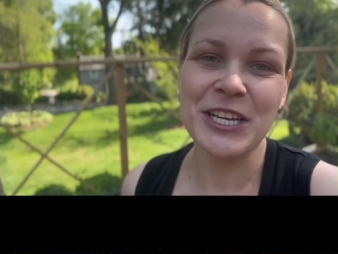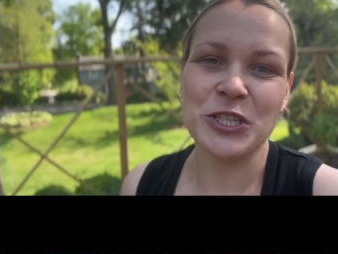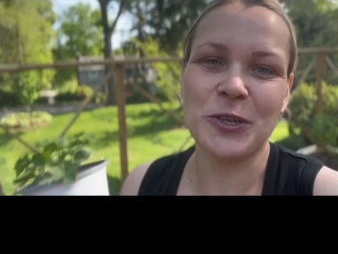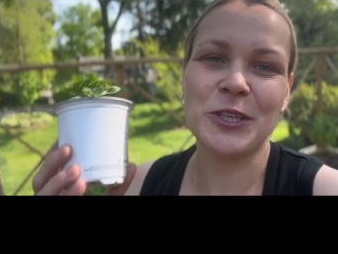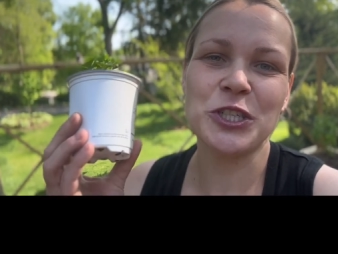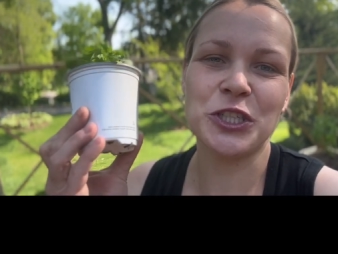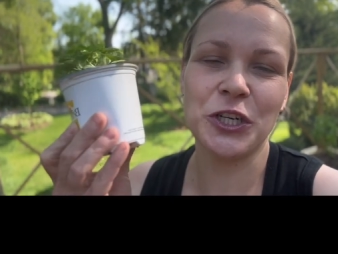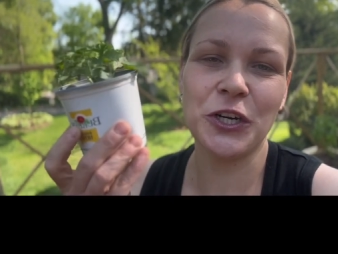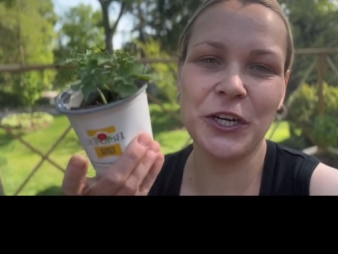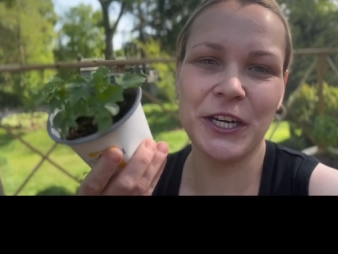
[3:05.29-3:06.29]
So the
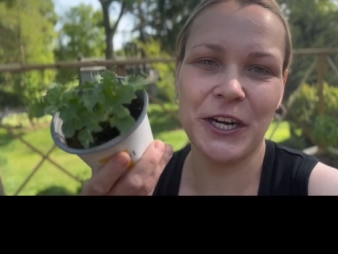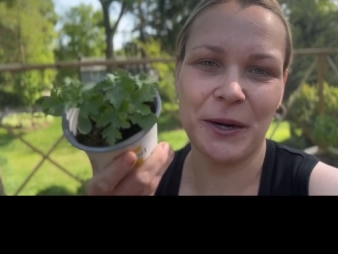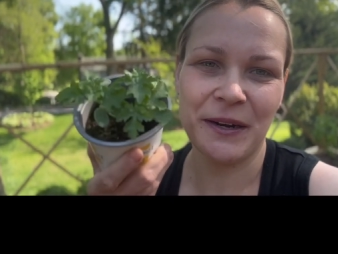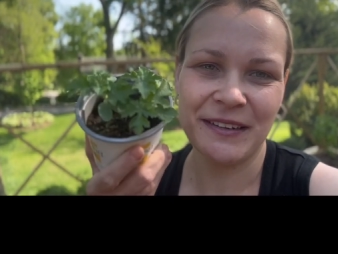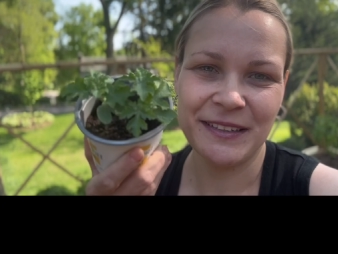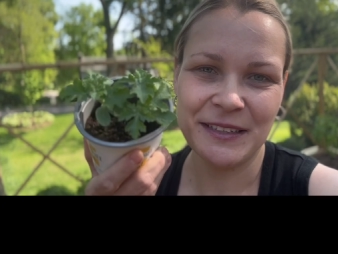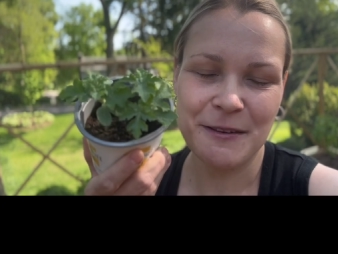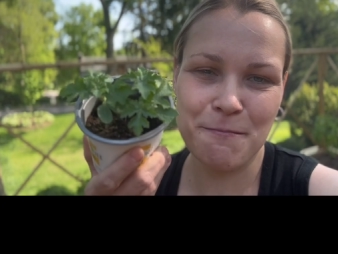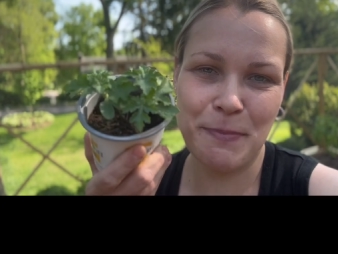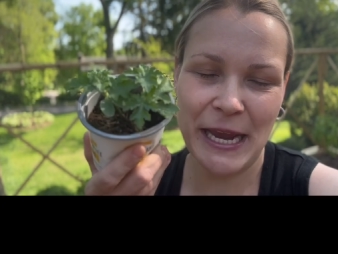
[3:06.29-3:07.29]
sugar
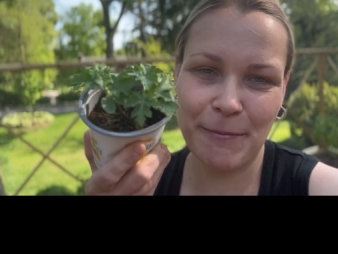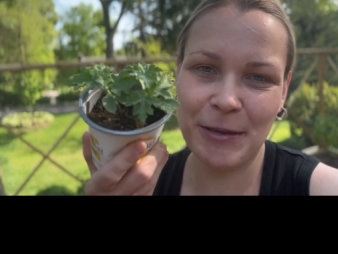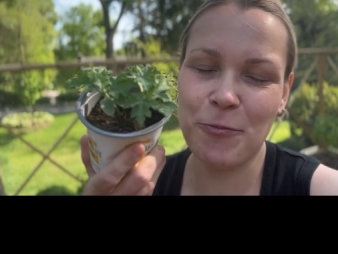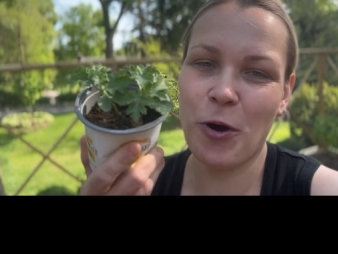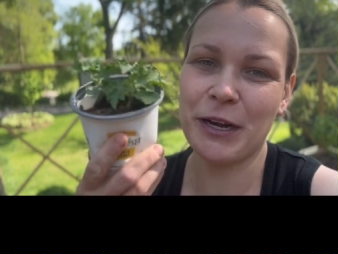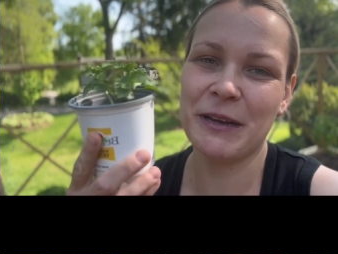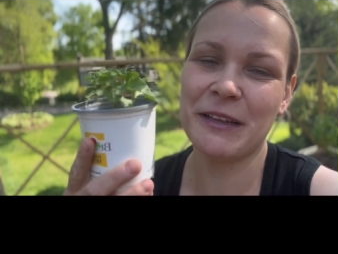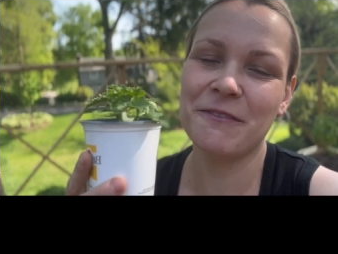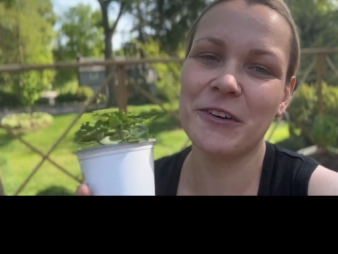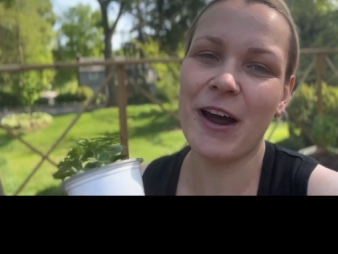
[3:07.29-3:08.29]
baby
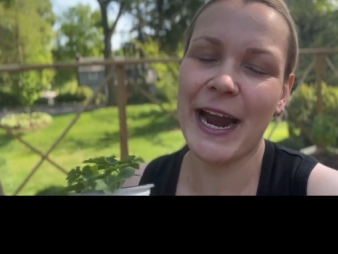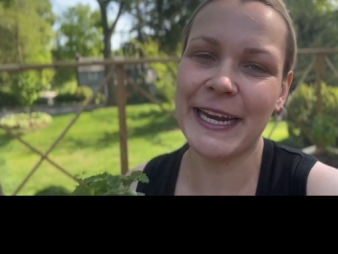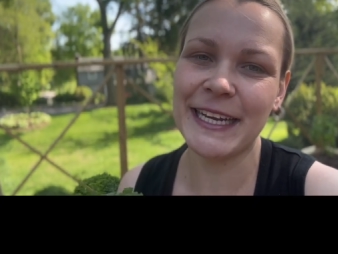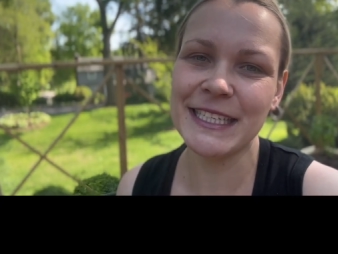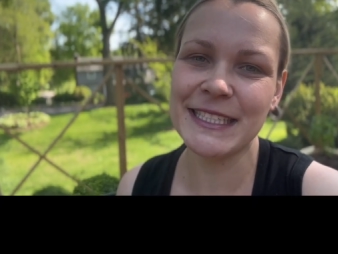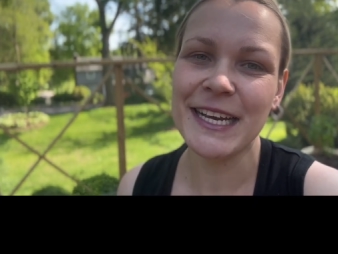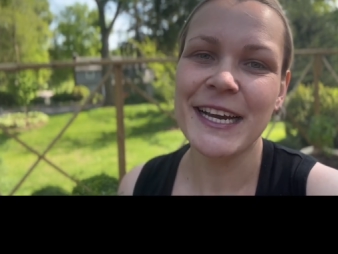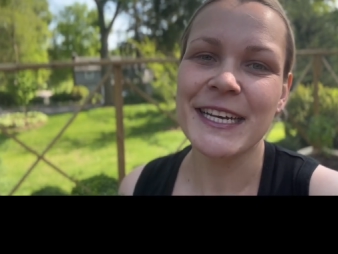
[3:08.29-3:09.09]
watermelon varieties